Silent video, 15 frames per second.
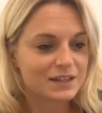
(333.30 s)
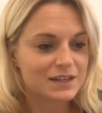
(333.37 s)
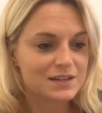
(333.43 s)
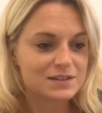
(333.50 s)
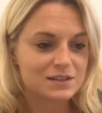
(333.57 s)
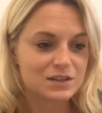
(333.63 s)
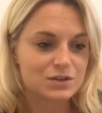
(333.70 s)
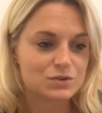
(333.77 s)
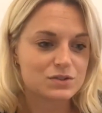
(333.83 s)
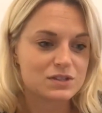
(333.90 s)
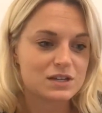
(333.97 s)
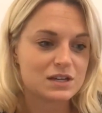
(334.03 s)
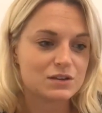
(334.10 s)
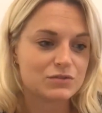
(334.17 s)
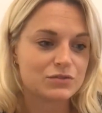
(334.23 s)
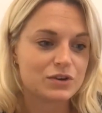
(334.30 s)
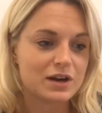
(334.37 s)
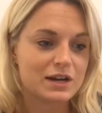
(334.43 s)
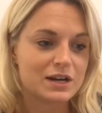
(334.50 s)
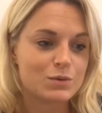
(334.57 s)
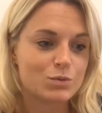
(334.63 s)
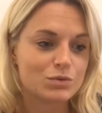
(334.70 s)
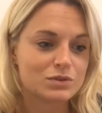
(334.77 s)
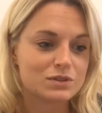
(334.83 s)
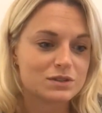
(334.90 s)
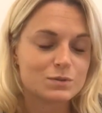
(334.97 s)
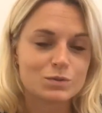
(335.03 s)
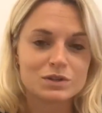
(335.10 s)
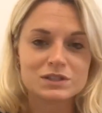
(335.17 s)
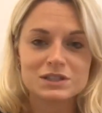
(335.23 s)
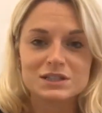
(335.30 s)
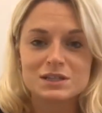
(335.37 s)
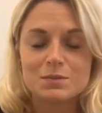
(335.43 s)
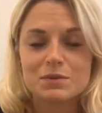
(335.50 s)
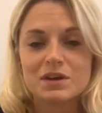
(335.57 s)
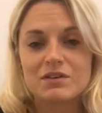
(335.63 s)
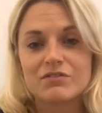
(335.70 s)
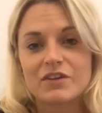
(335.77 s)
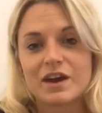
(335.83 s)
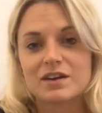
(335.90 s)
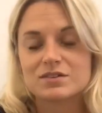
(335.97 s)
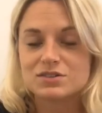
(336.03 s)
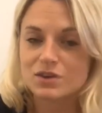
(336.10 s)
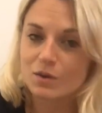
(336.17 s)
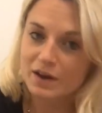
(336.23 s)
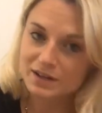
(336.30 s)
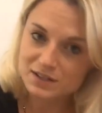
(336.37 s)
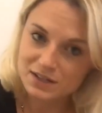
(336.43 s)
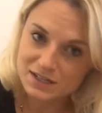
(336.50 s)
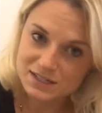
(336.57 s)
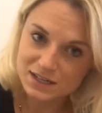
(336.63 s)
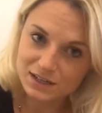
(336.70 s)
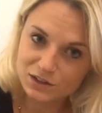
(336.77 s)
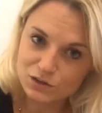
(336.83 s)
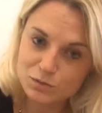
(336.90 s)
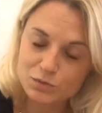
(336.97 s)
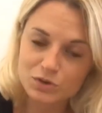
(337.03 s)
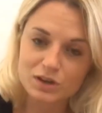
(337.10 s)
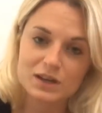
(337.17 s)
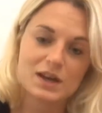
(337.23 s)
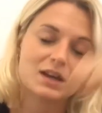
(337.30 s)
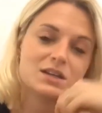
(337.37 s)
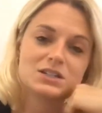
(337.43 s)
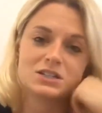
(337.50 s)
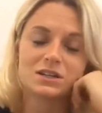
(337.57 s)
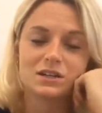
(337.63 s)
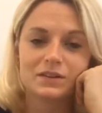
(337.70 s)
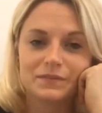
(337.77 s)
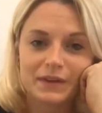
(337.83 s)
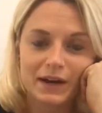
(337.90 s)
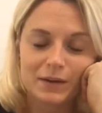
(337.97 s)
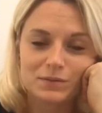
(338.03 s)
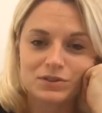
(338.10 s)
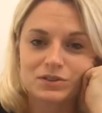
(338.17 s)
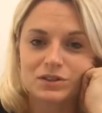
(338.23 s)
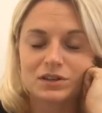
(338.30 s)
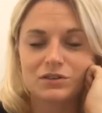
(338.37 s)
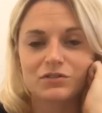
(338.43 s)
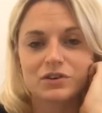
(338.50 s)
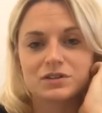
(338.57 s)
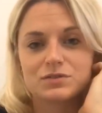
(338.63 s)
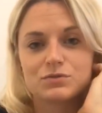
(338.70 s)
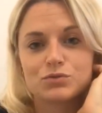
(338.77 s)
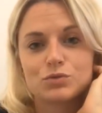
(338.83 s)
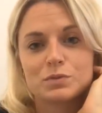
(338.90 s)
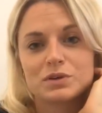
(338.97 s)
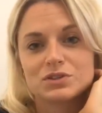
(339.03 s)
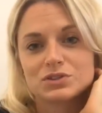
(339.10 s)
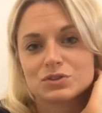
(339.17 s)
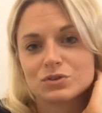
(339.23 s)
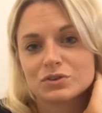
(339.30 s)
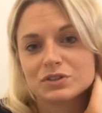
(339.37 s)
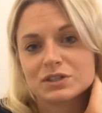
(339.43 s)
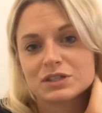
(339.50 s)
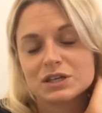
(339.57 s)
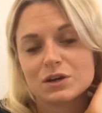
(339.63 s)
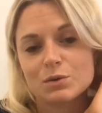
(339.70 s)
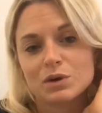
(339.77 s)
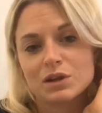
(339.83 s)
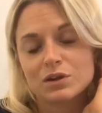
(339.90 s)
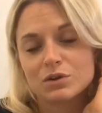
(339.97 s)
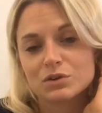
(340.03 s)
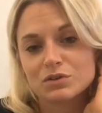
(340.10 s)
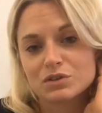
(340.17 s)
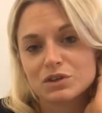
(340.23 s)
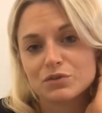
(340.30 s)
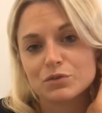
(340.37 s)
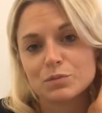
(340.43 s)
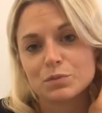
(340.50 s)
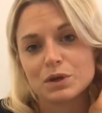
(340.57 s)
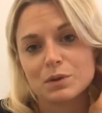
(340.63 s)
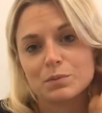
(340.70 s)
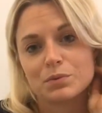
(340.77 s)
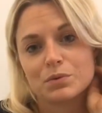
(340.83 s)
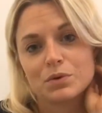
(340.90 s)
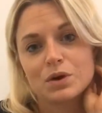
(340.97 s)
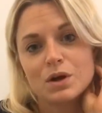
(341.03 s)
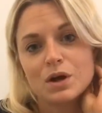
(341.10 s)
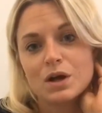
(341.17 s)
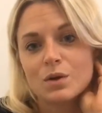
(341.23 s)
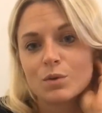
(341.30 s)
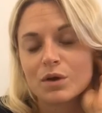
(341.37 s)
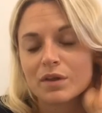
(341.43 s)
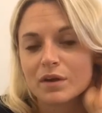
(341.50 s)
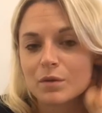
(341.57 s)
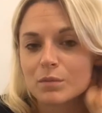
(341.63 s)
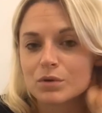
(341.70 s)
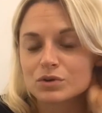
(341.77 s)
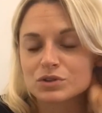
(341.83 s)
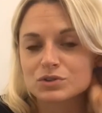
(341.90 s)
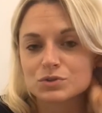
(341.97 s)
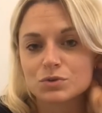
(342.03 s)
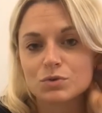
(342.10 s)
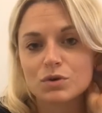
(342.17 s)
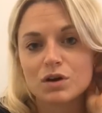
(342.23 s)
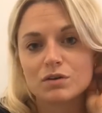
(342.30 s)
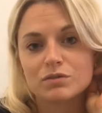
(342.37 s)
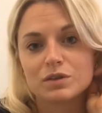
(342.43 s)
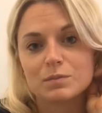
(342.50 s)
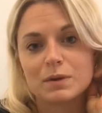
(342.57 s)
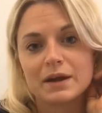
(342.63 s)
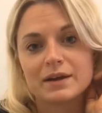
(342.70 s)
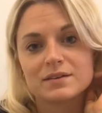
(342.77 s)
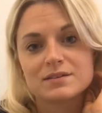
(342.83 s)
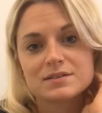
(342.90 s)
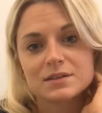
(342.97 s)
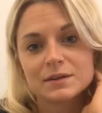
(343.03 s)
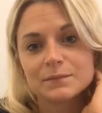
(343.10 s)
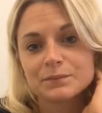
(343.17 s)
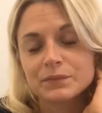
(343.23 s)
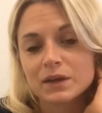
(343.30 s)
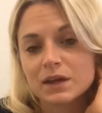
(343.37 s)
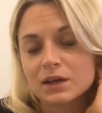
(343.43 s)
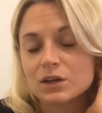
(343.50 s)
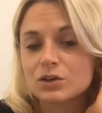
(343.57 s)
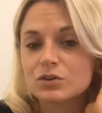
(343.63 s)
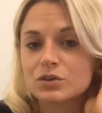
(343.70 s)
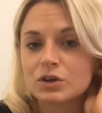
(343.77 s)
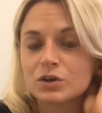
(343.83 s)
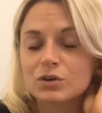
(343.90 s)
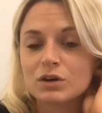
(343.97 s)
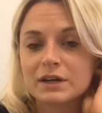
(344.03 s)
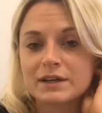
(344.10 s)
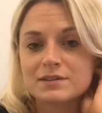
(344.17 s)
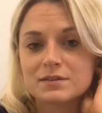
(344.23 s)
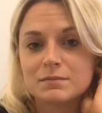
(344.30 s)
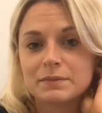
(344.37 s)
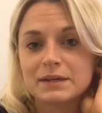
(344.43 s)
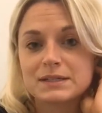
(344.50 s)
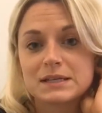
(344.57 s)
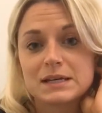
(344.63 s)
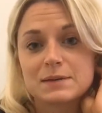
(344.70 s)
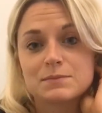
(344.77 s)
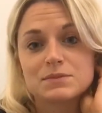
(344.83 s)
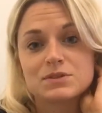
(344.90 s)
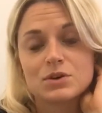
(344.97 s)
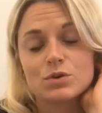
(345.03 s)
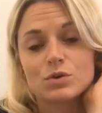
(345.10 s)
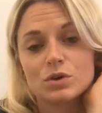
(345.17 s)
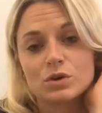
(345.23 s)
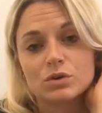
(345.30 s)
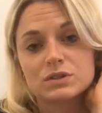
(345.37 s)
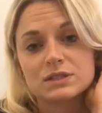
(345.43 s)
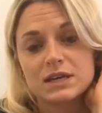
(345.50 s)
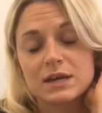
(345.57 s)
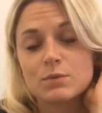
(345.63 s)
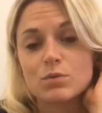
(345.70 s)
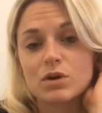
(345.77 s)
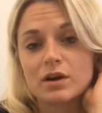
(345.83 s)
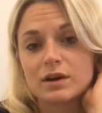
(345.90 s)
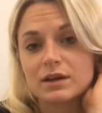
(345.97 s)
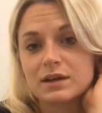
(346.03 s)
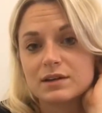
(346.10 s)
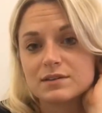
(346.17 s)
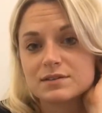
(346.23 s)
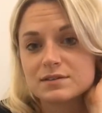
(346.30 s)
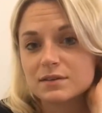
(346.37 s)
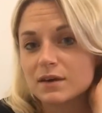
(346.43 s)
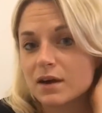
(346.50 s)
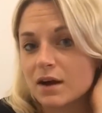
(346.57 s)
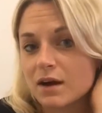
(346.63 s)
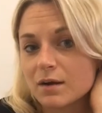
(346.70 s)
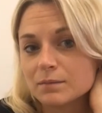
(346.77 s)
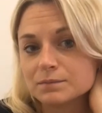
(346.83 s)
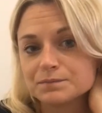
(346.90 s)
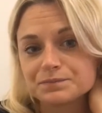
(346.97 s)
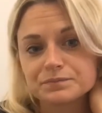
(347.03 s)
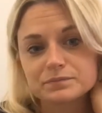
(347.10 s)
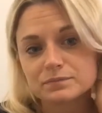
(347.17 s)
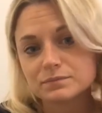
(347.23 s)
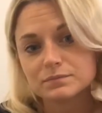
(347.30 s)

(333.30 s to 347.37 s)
key skills needed for anyone wanting to be a vet. So, as I said, communication absolutely first and foremost. You've got to deal with a lot of different people where their emotions are all over the place, including colleagues in big teams. So, teamwork is um,